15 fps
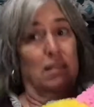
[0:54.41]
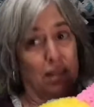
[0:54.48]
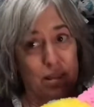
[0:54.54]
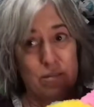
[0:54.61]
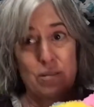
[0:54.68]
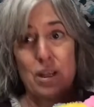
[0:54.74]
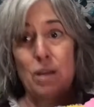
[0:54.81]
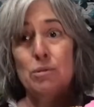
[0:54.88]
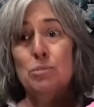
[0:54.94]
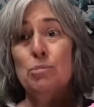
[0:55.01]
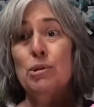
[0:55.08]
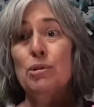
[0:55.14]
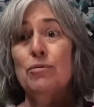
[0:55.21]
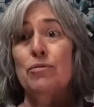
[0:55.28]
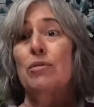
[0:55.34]
Yesterday was
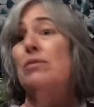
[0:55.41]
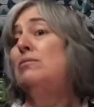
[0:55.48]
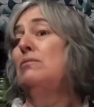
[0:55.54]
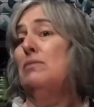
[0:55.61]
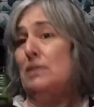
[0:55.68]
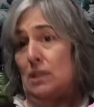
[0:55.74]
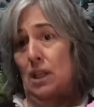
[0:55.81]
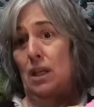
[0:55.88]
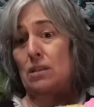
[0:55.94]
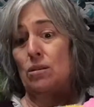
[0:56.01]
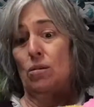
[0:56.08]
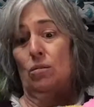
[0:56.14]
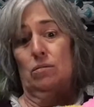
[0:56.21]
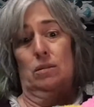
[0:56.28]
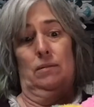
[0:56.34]
beautiful. Today it's
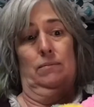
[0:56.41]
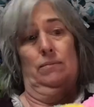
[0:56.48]
cold.